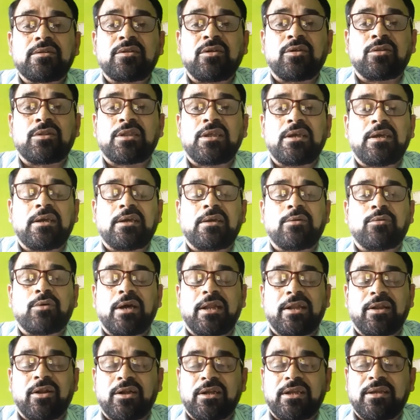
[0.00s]
So see,
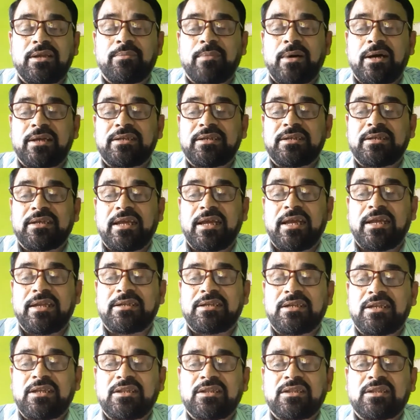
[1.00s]
you cannot imagine
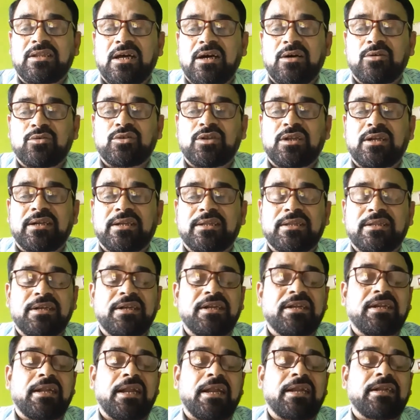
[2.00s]

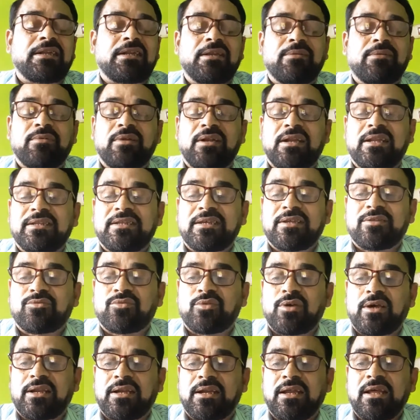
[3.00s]
18,390
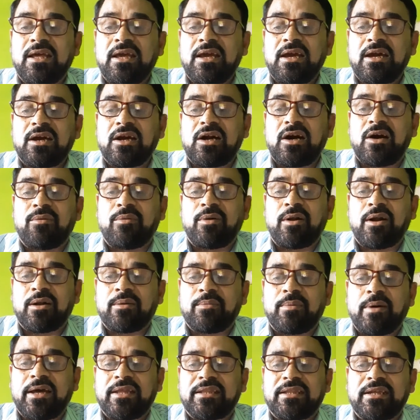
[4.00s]
villages were
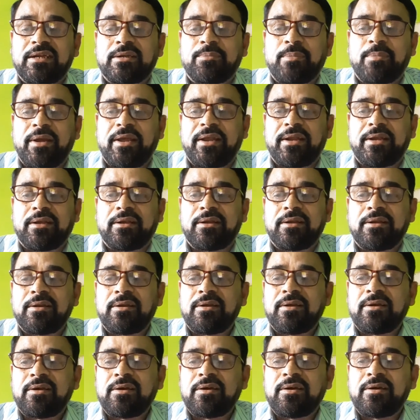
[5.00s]
covered by that man,
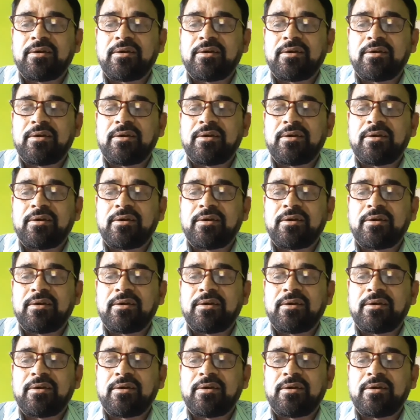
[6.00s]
